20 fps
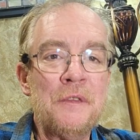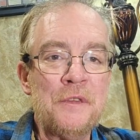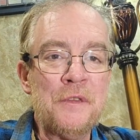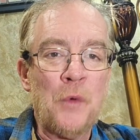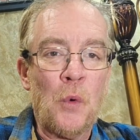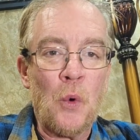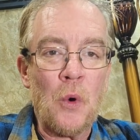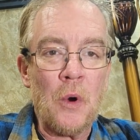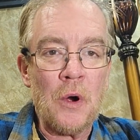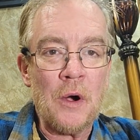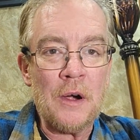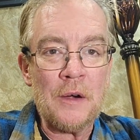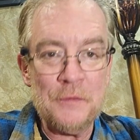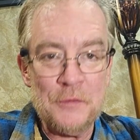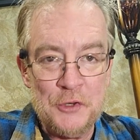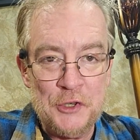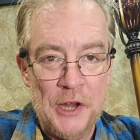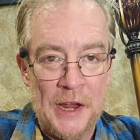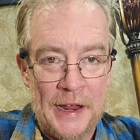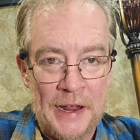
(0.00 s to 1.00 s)
for
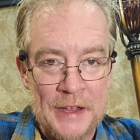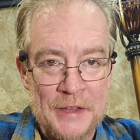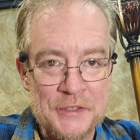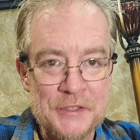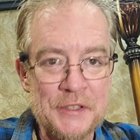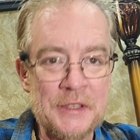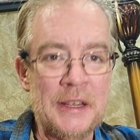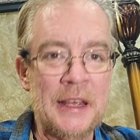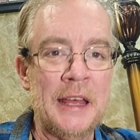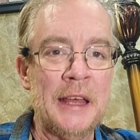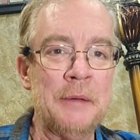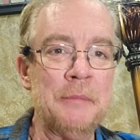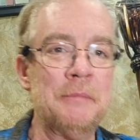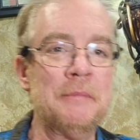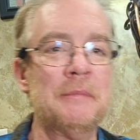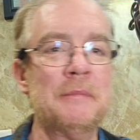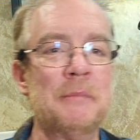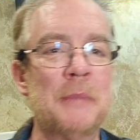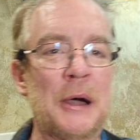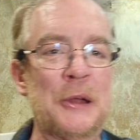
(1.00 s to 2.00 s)
Chance and
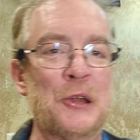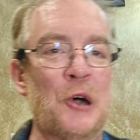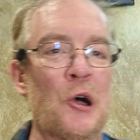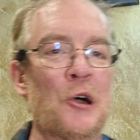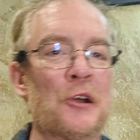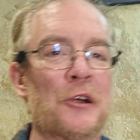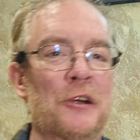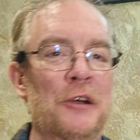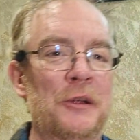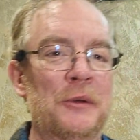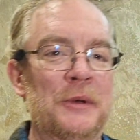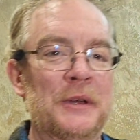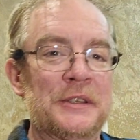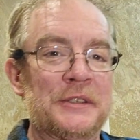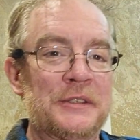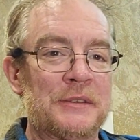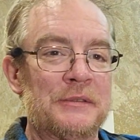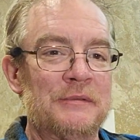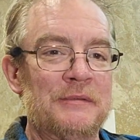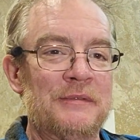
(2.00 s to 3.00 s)
my daughter, who
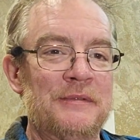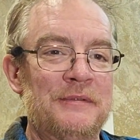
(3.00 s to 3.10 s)
is